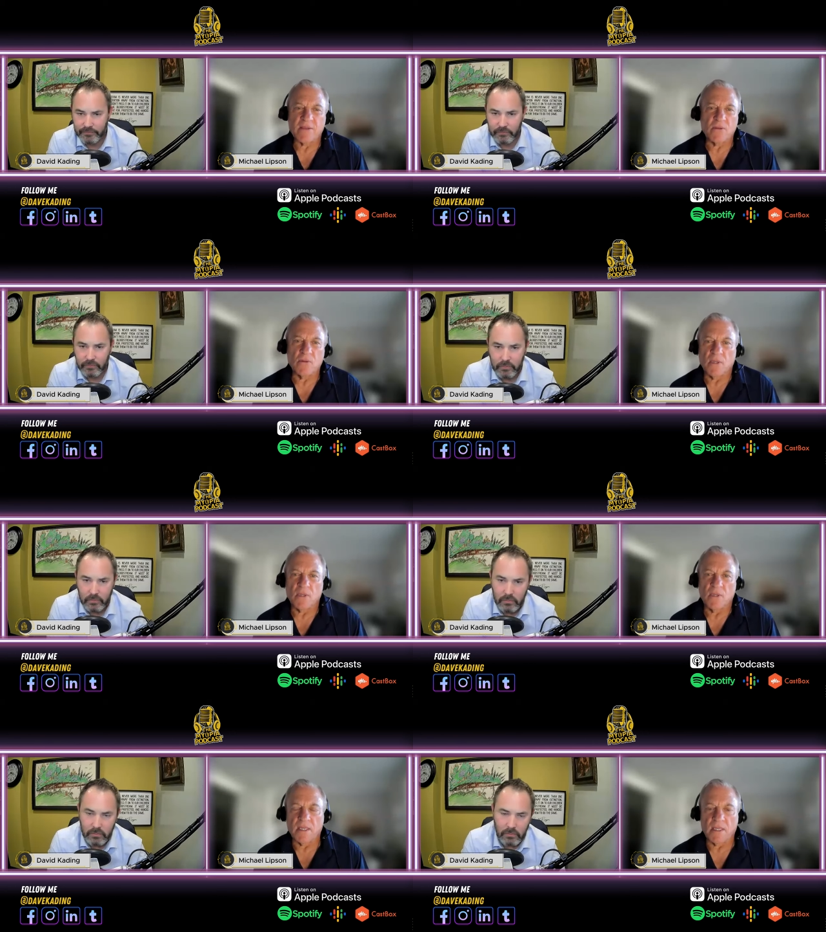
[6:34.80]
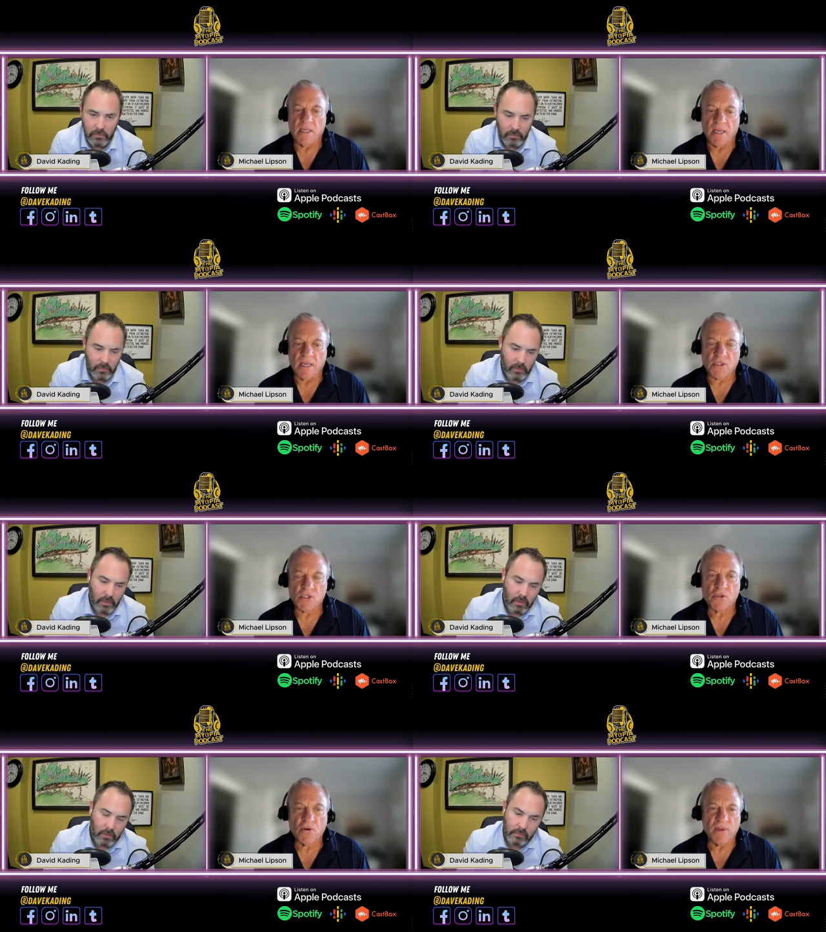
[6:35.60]
Speaker 1: to uh, a
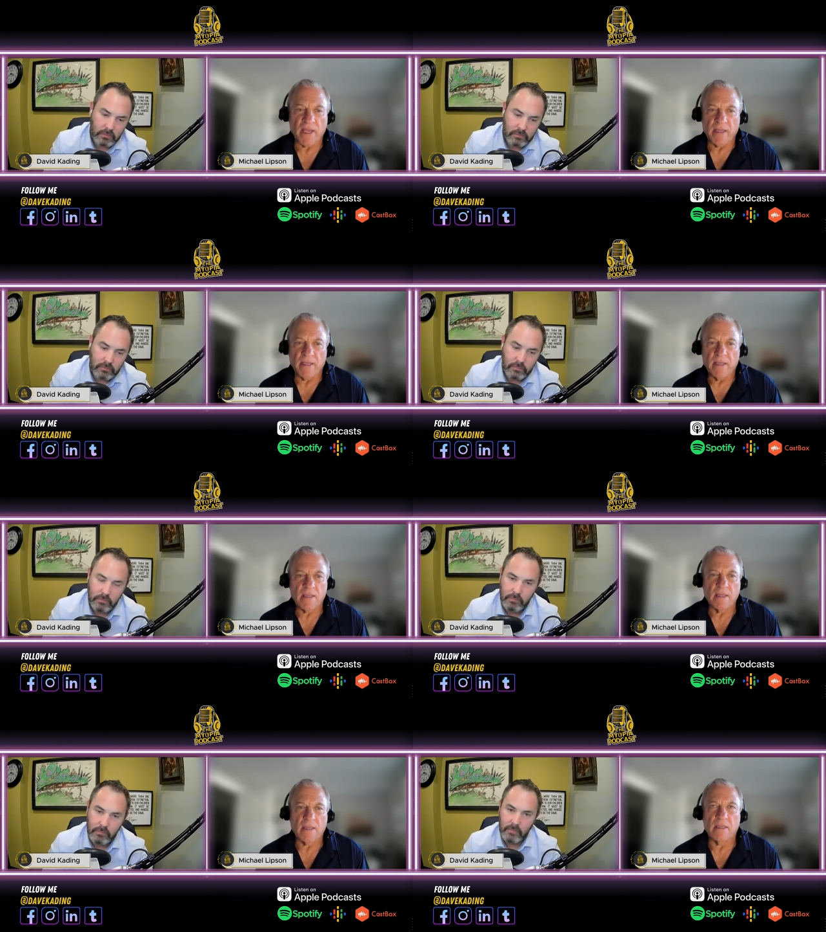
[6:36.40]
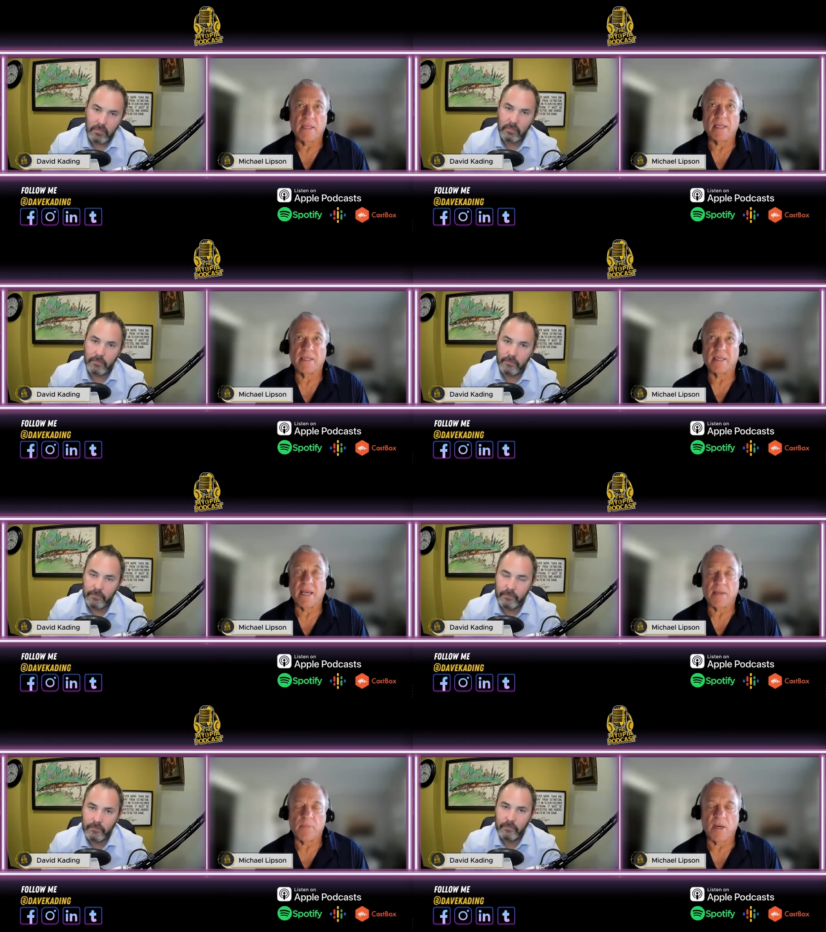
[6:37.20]
survey that mm-hmm.
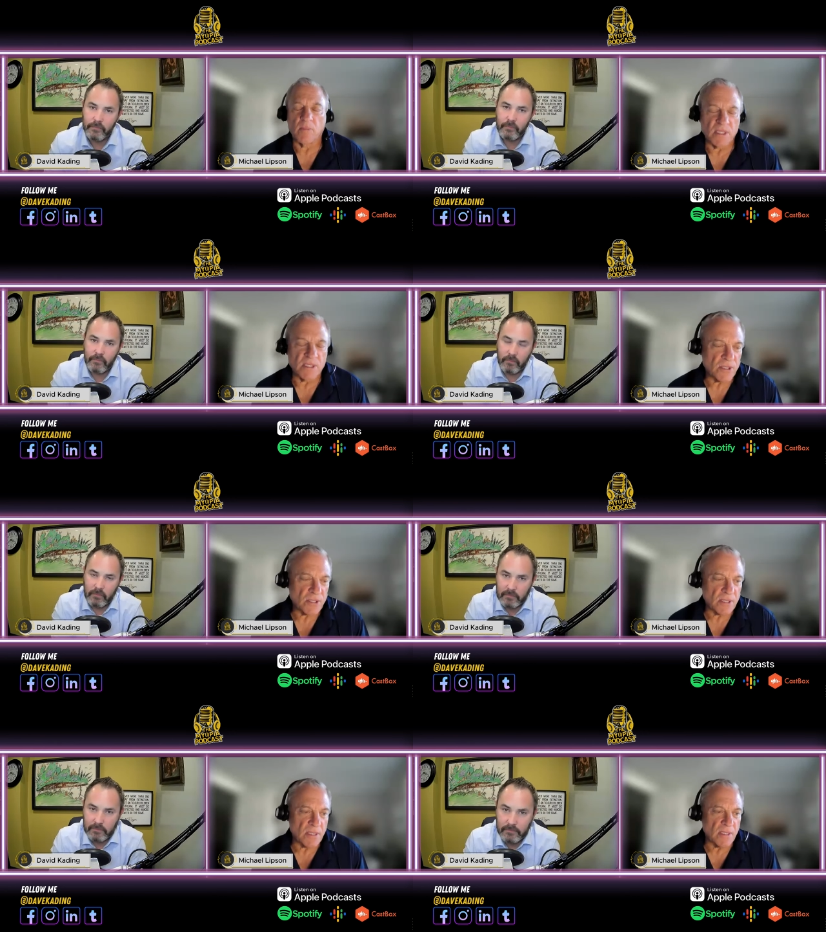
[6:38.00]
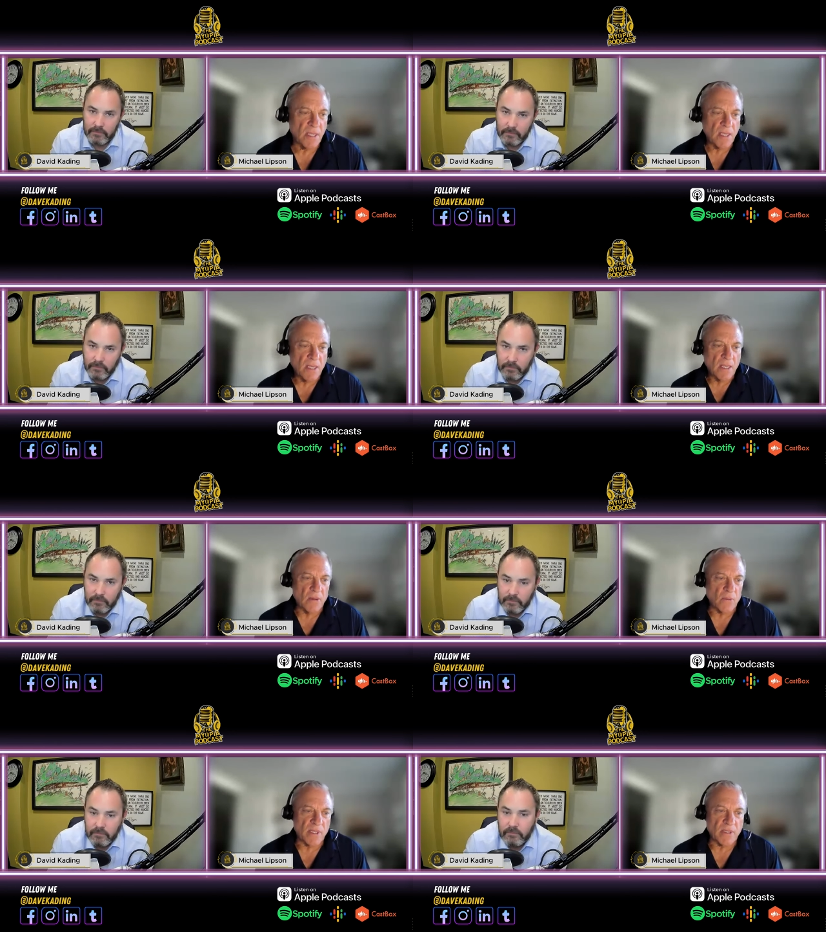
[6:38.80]
I published uh,
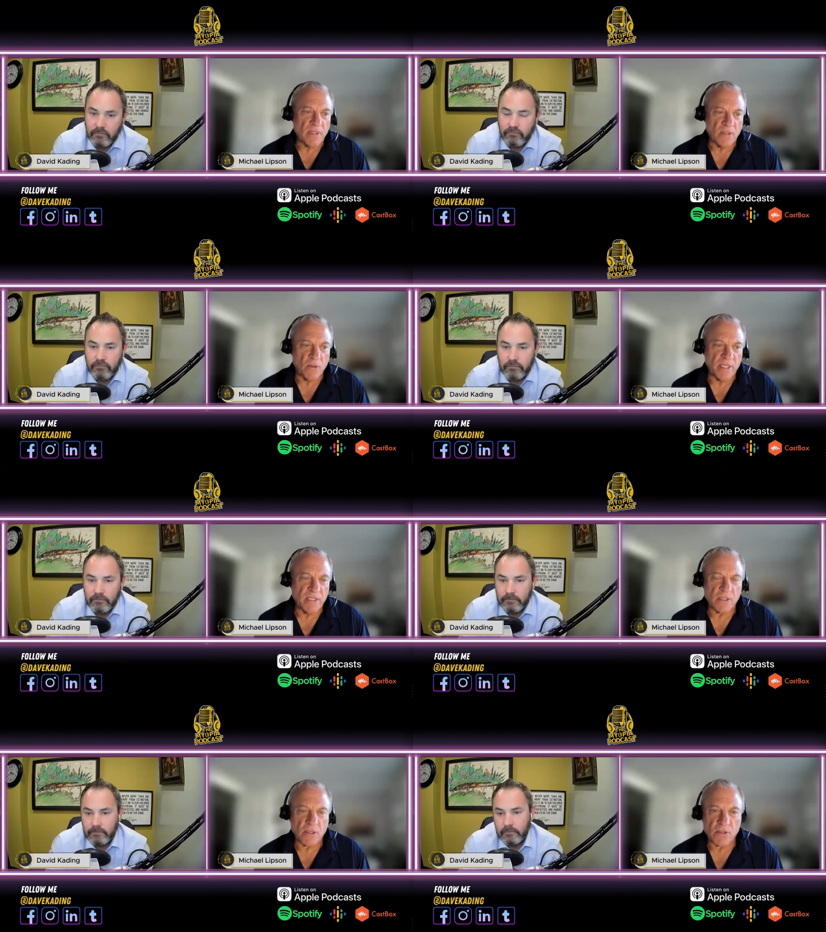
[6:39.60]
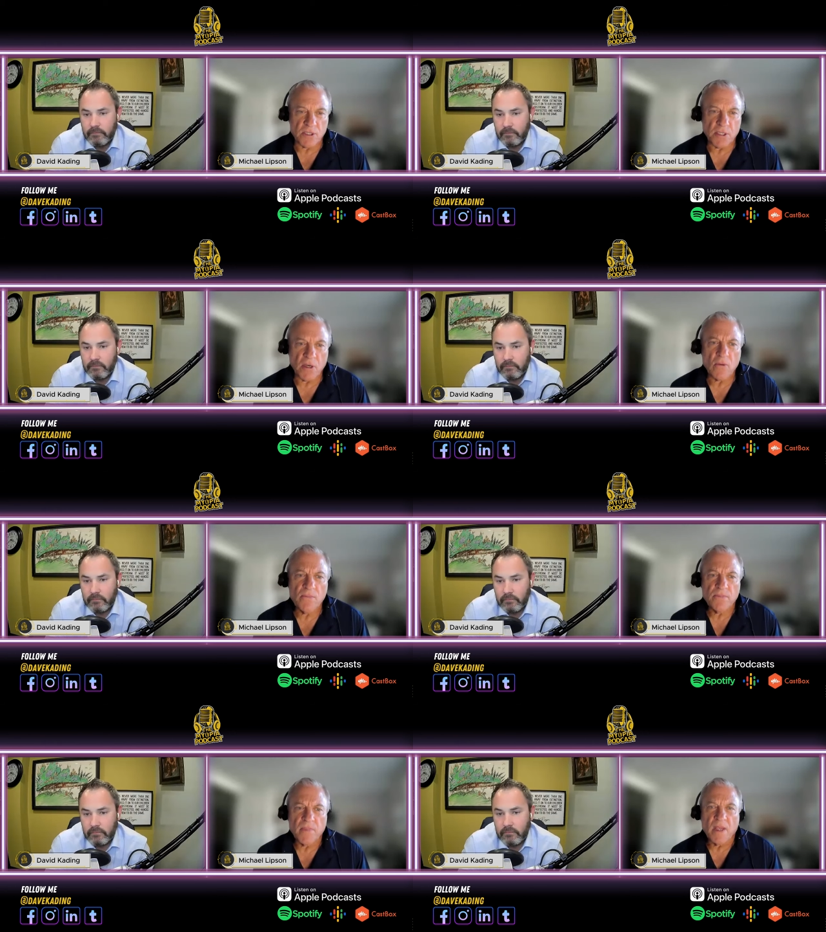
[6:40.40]
with Louise Curcio
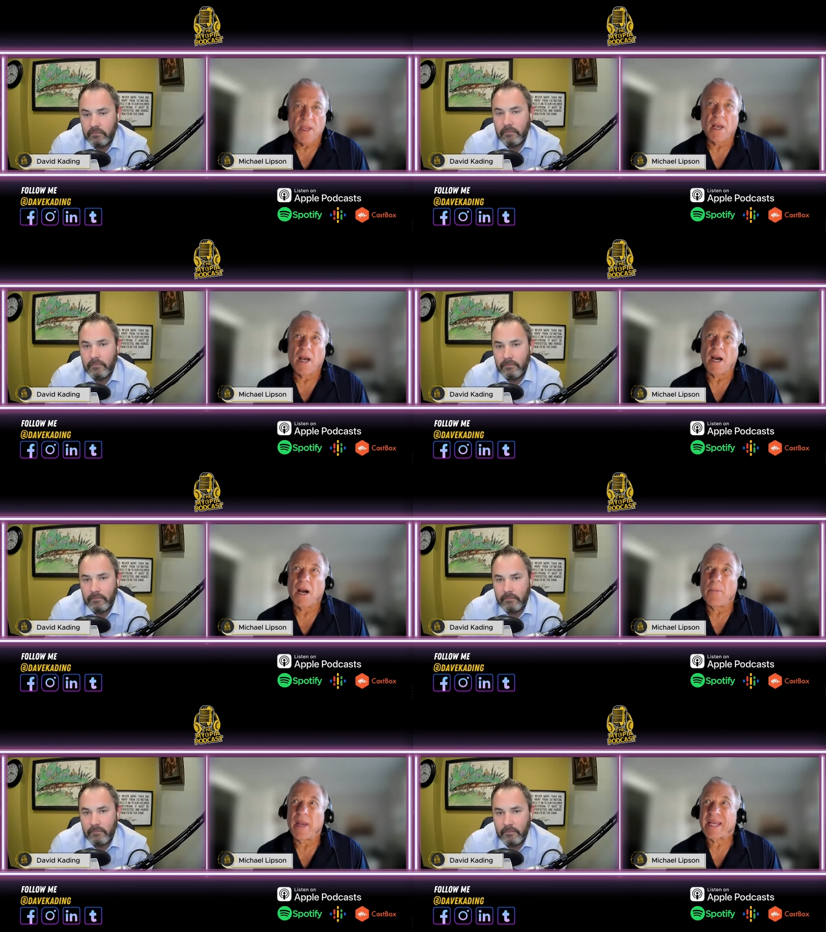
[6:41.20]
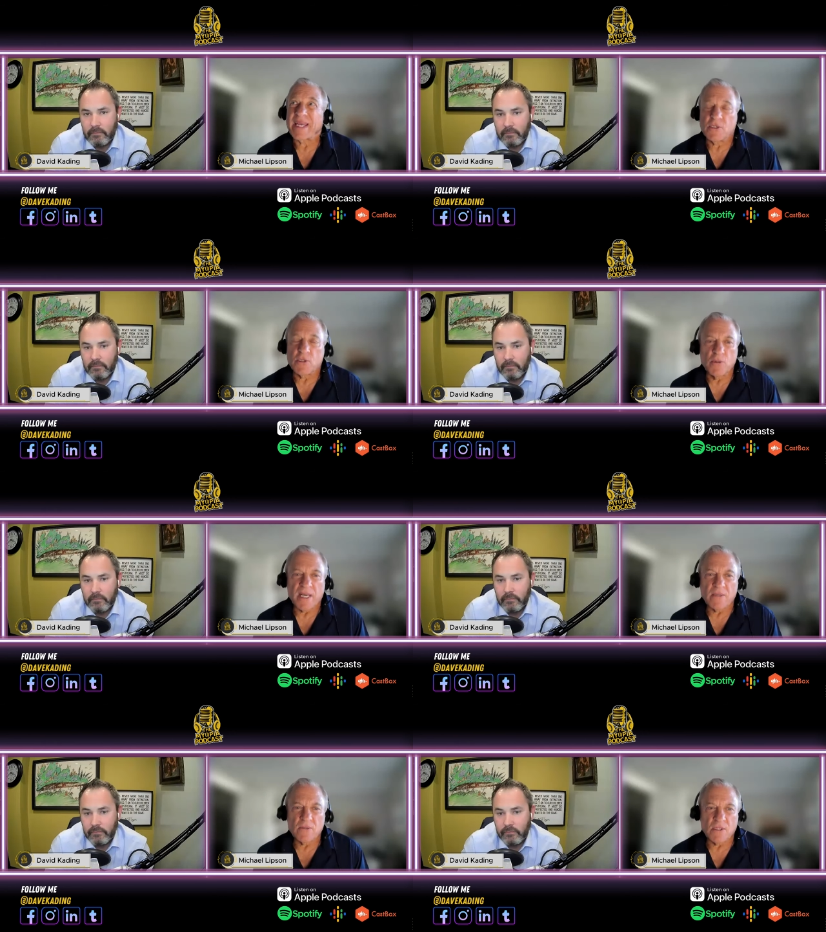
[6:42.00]
uh, back in
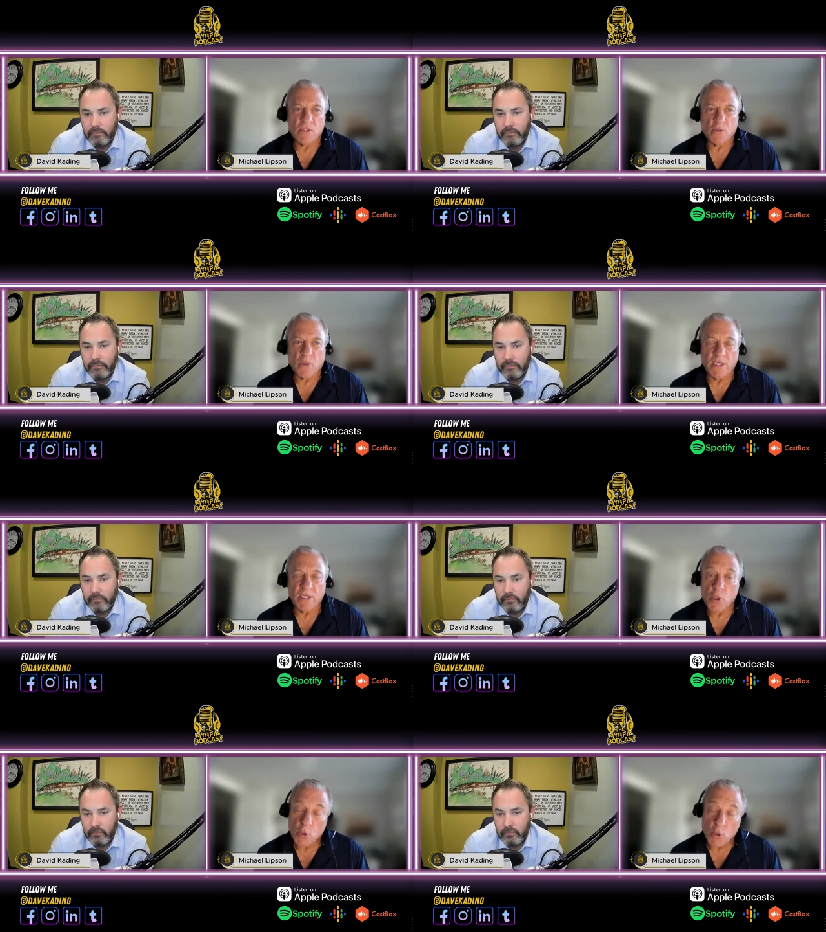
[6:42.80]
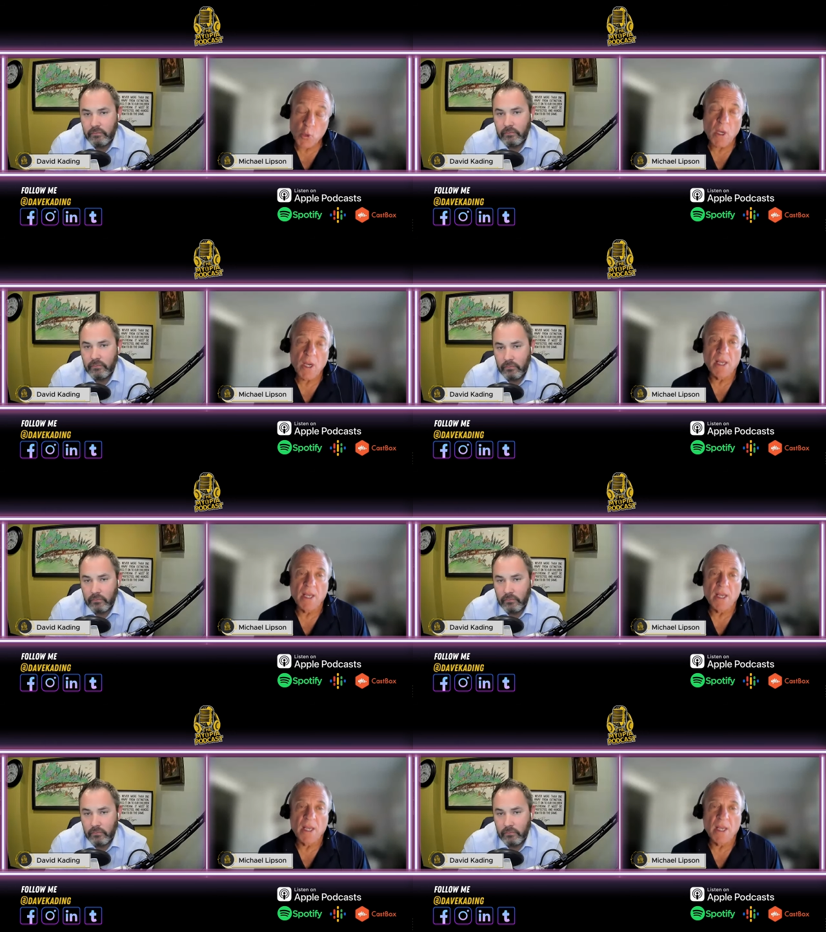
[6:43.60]
2022.